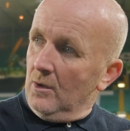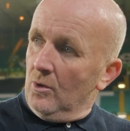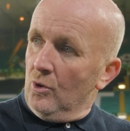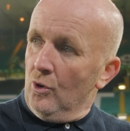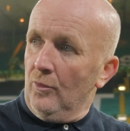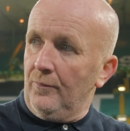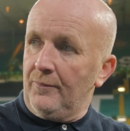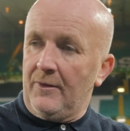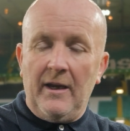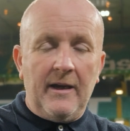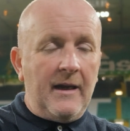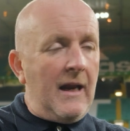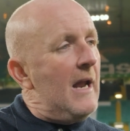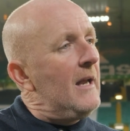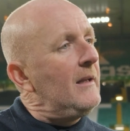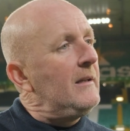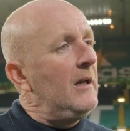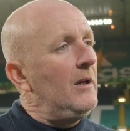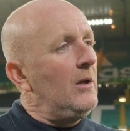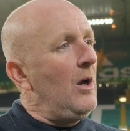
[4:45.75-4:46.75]
hoped to
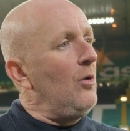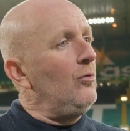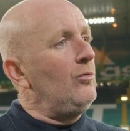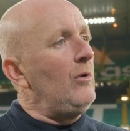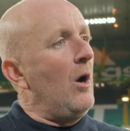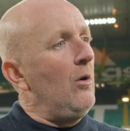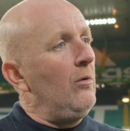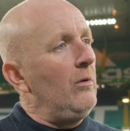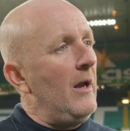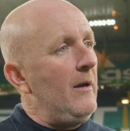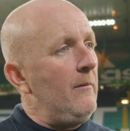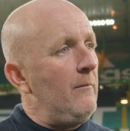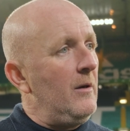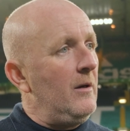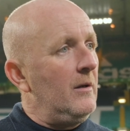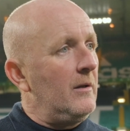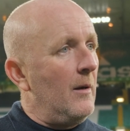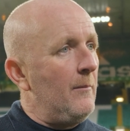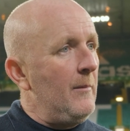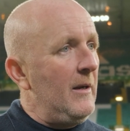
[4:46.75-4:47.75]
get to 0-0, then we
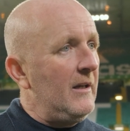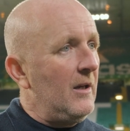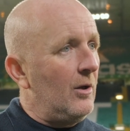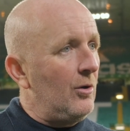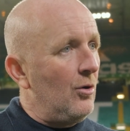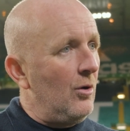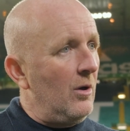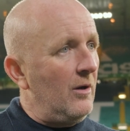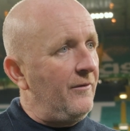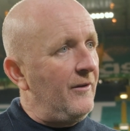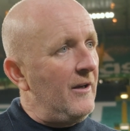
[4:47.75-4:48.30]
would have made another